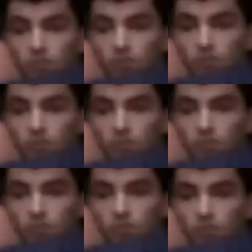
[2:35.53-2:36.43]

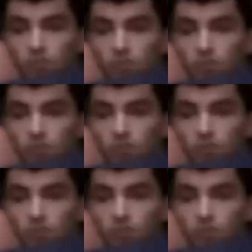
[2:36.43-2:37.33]

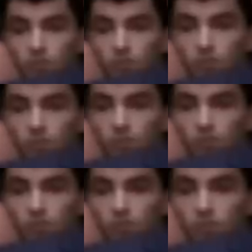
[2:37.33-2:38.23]

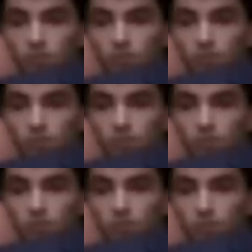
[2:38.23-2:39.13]

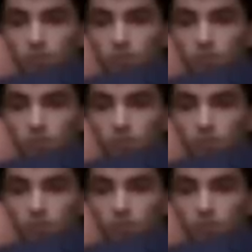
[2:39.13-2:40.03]

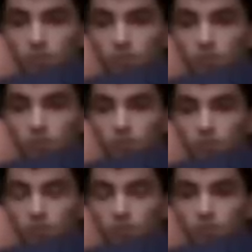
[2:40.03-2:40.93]

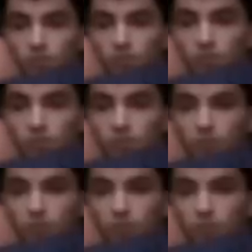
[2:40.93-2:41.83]

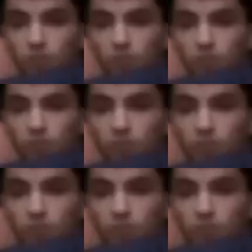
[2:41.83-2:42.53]
The person shown says nothing.